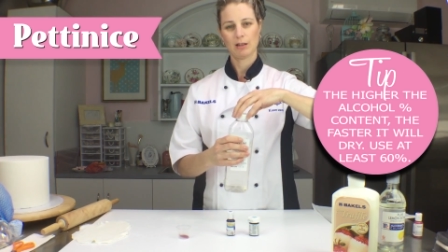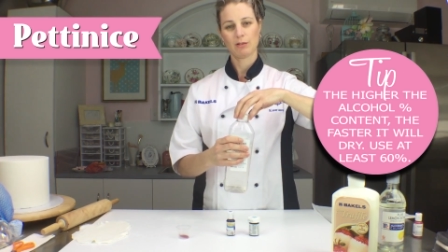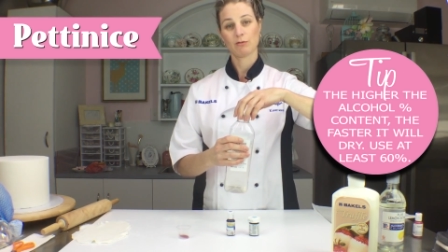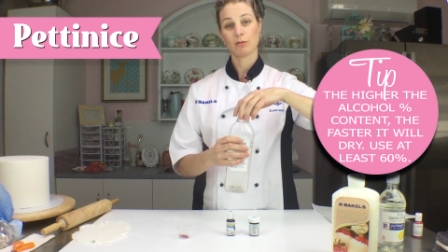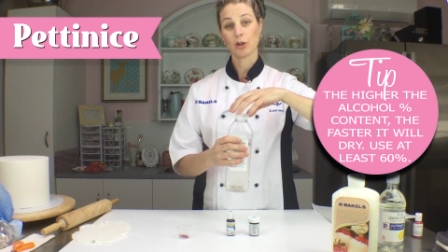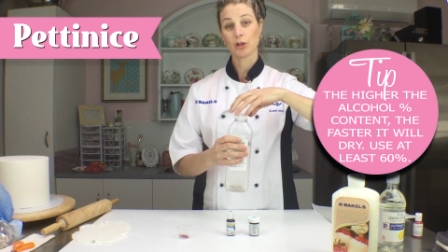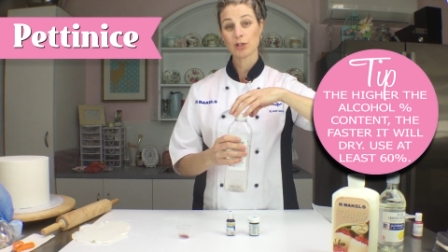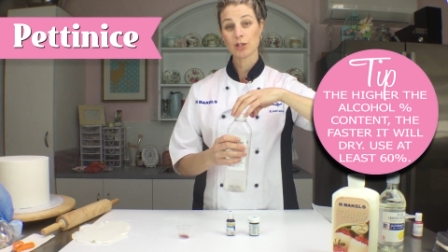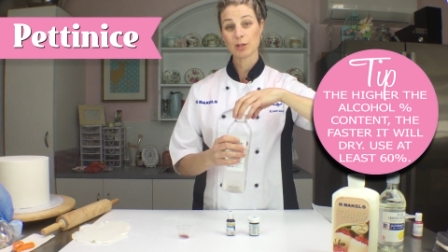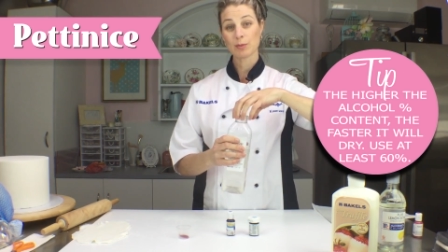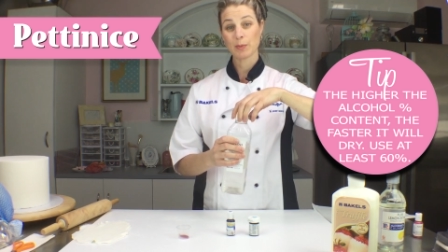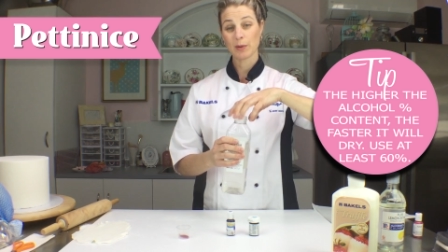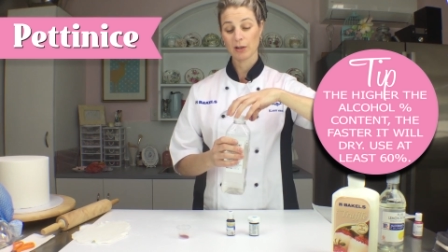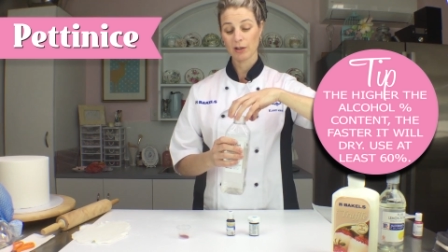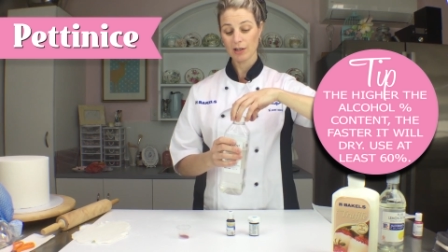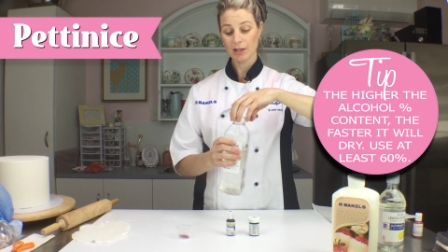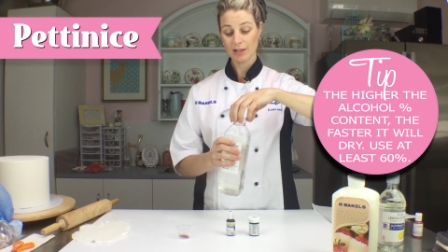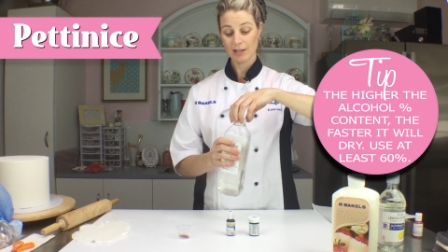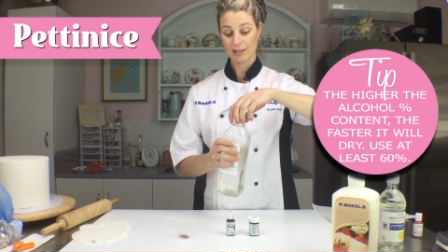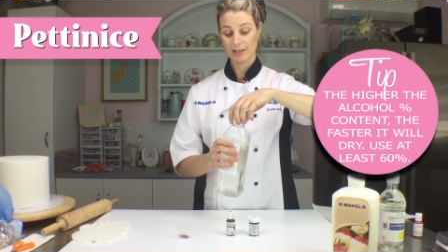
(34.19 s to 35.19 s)
Rose
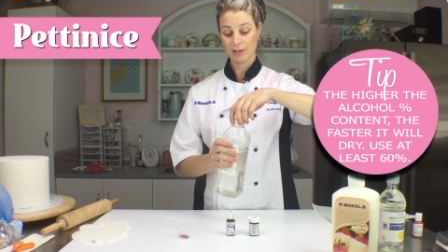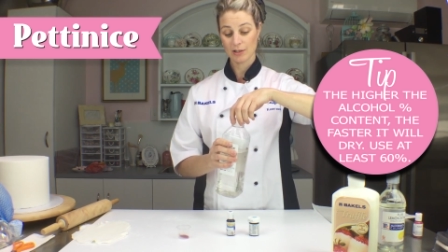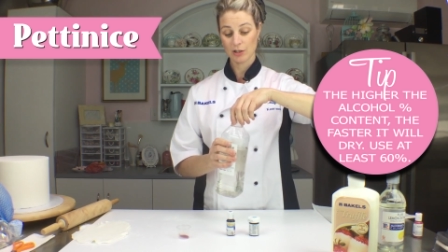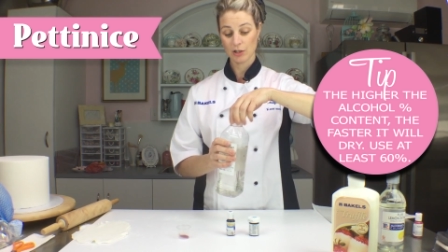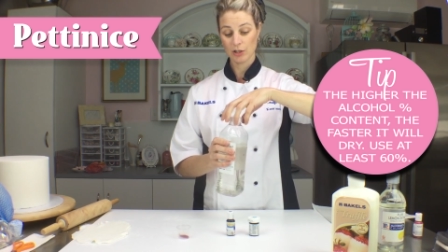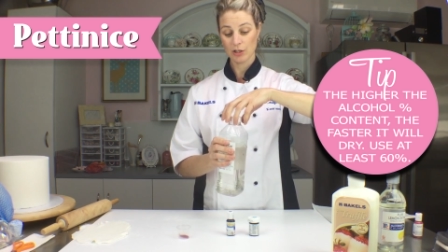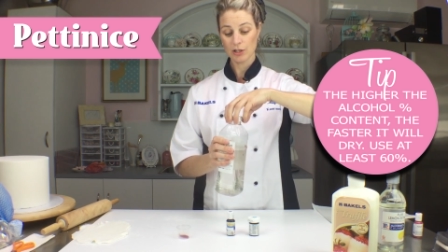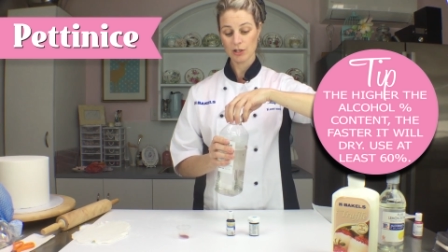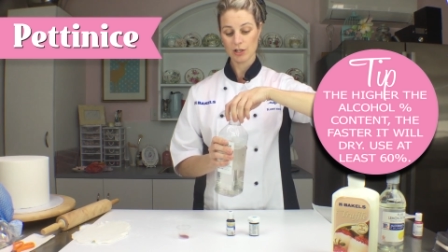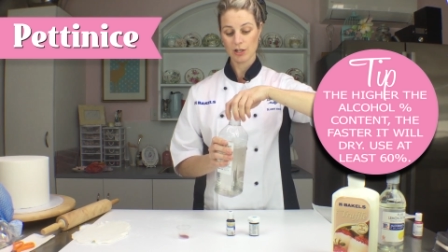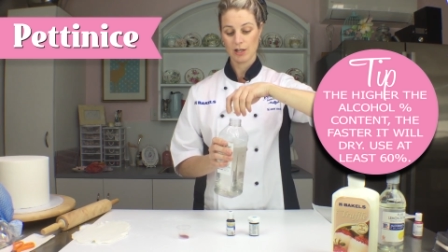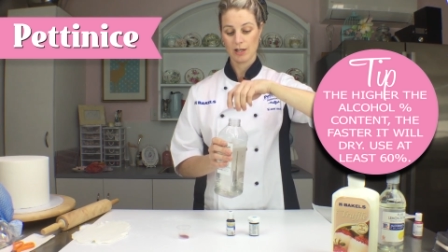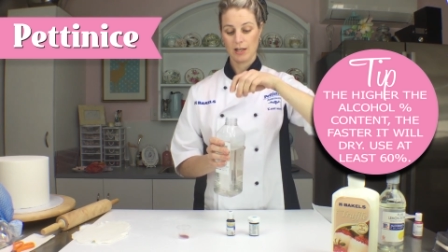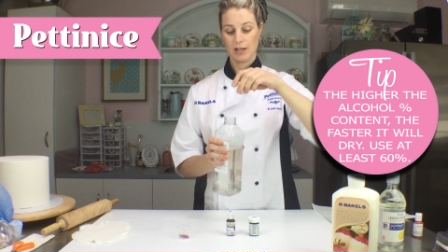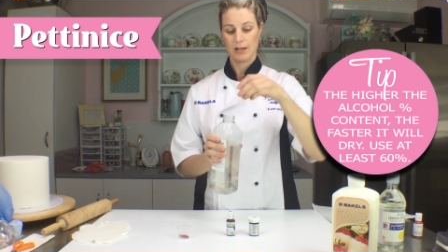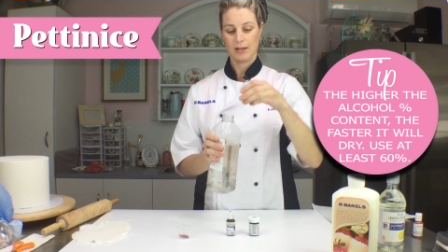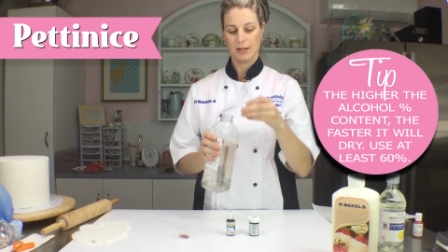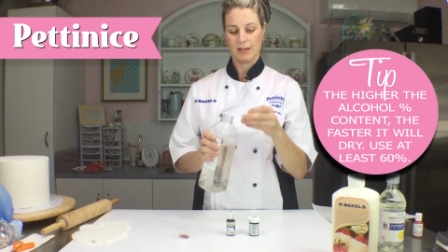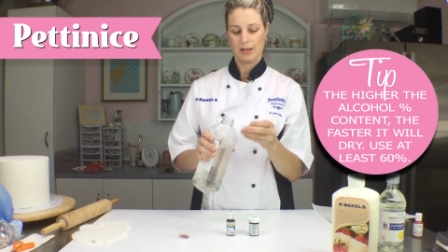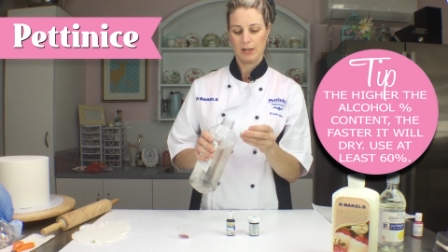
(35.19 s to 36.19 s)
spirit is good,
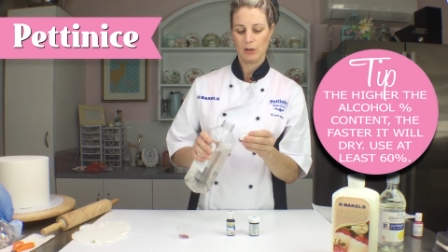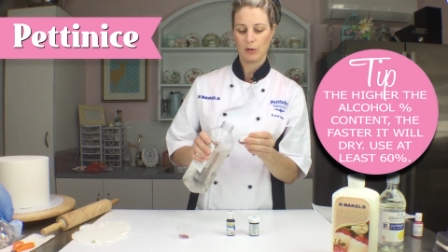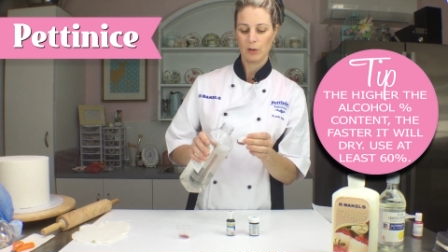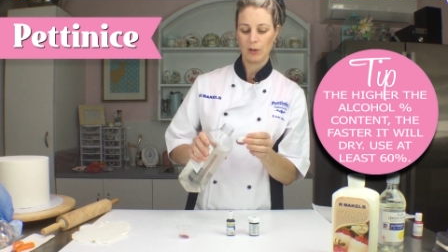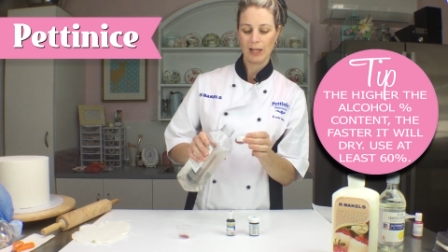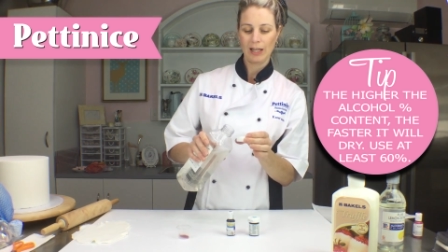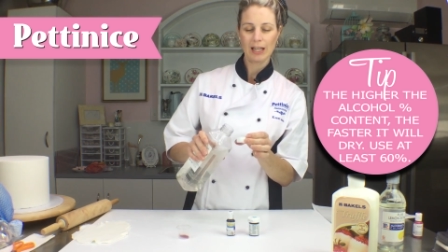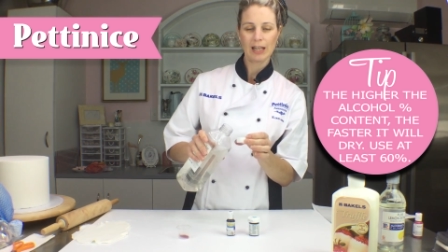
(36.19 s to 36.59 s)
or